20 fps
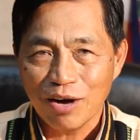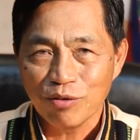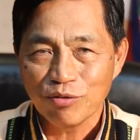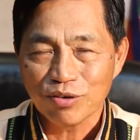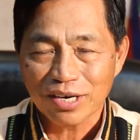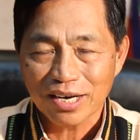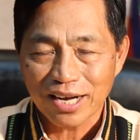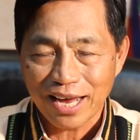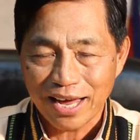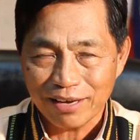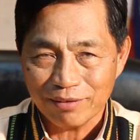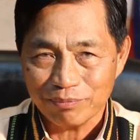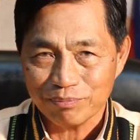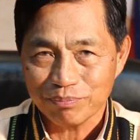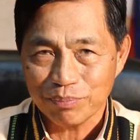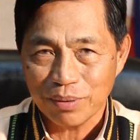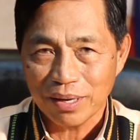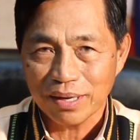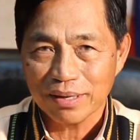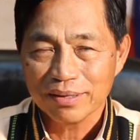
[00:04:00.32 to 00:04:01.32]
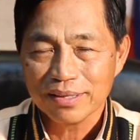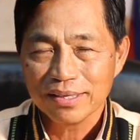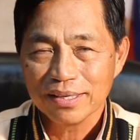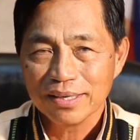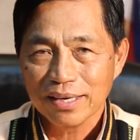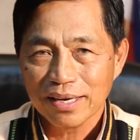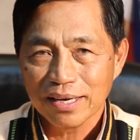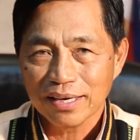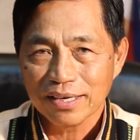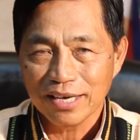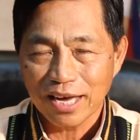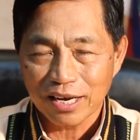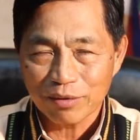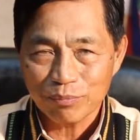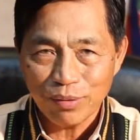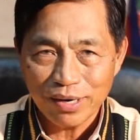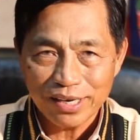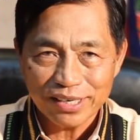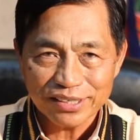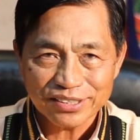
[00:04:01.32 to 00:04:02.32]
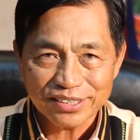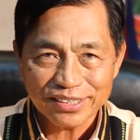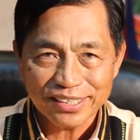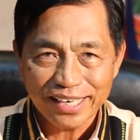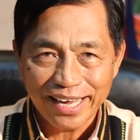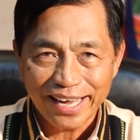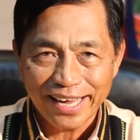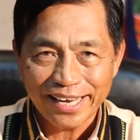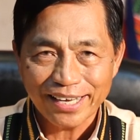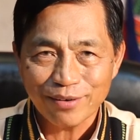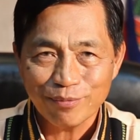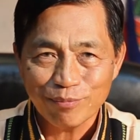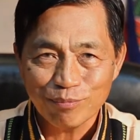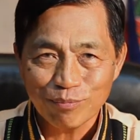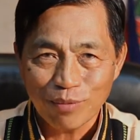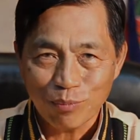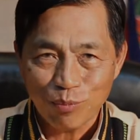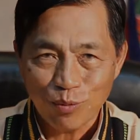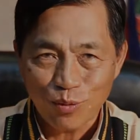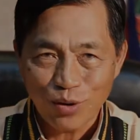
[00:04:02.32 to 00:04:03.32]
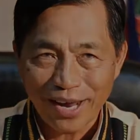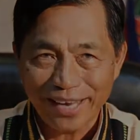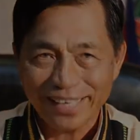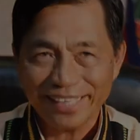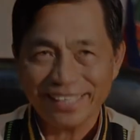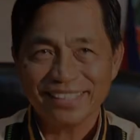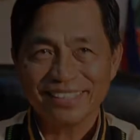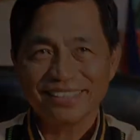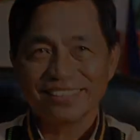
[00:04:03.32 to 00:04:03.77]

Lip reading: our life. God bless and mabuhay.